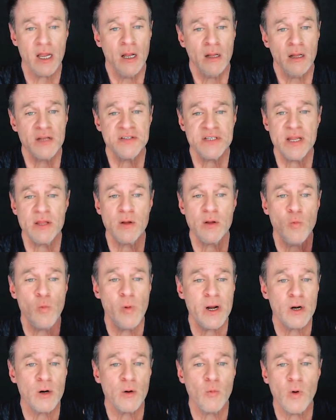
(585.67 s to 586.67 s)
Let's say the
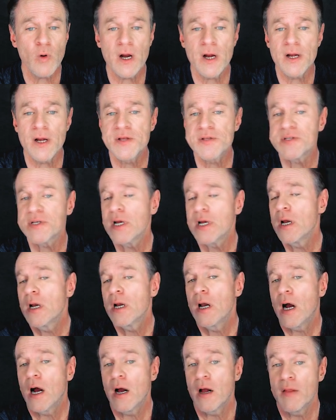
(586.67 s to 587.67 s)
winner was
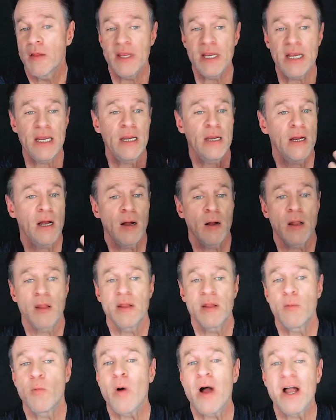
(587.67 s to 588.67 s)
the
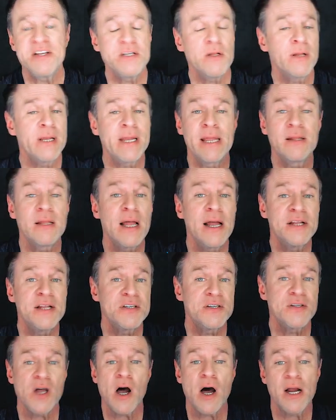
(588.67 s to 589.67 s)
why selling headlines
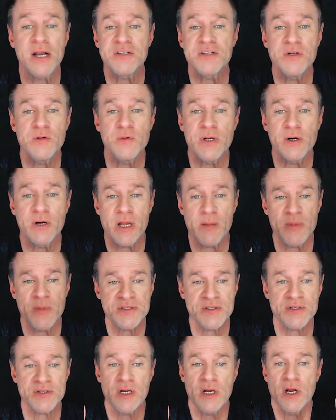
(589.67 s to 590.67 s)
is the hottest new internet
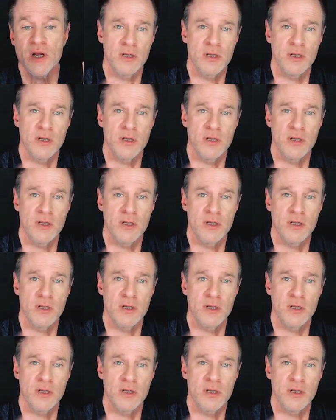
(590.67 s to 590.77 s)
business.